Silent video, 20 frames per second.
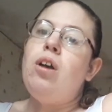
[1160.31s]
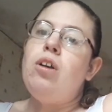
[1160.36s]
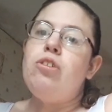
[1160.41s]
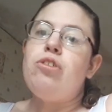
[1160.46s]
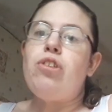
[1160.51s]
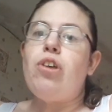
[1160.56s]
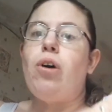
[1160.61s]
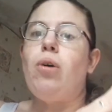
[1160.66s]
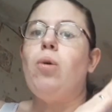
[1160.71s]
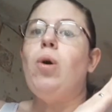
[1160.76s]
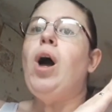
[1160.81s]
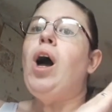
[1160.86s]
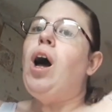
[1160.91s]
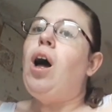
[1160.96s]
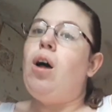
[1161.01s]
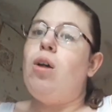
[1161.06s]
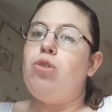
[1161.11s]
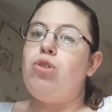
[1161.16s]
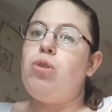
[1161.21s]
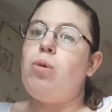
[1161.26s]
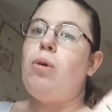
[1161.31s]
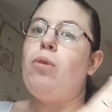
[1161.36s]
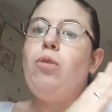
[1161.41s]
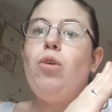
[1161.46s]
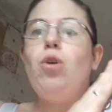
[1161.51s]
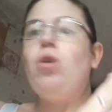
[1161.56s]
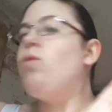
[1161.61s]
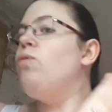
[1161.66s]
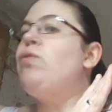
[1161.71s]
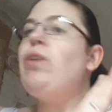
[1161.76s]
so I'll do
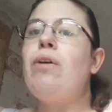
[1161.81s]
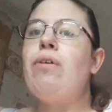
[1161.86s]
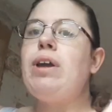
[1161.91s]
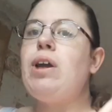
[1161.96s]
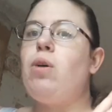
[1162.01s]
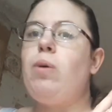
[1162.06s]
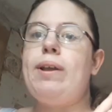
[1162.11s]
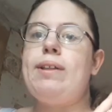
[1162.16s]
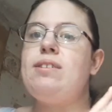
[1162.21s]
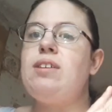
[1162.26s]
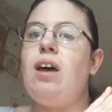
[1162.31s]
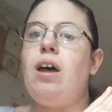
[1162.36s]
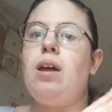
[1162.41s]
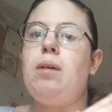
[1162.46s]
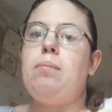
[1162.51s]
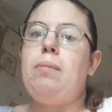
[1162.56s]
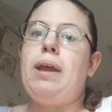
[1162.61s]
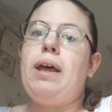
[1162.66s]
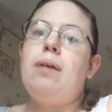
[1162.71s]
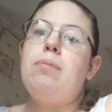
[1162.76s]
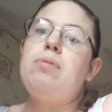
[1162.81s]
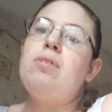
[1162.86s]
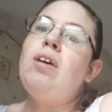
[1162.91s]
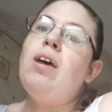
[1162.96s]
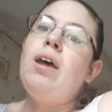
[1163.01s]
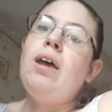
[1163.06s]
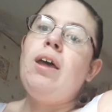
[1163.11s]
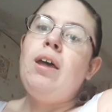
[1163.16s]
a very quick time lapse